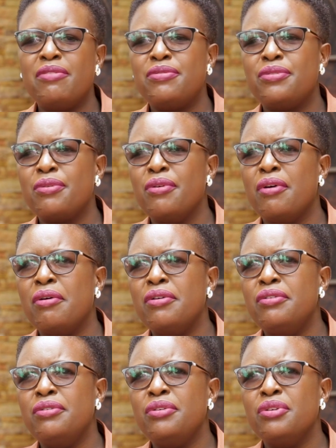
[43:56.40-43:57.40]
have to go
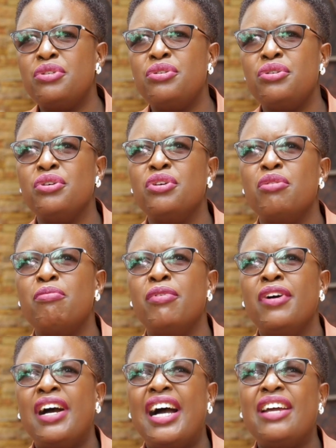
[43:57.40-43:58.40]
on YouTube.
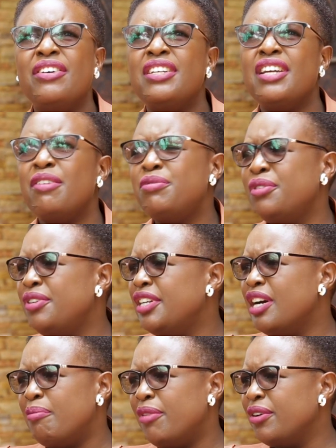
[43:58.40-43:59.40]
I don't have to read
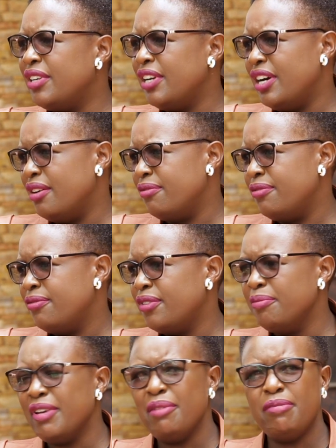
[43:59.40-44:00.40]
about love.
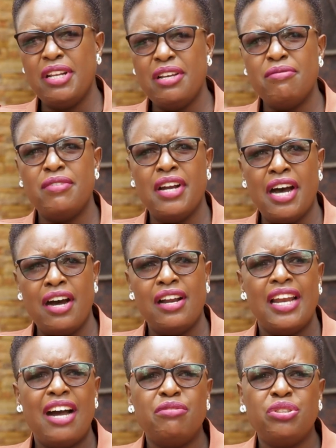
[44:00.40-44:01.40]
For me, I believe
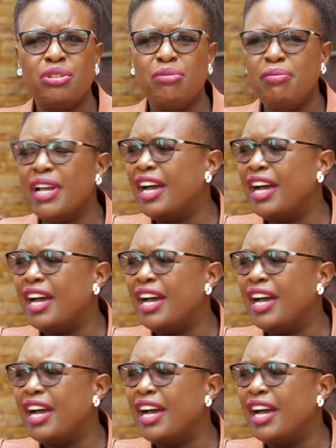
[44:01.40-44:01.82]
love should be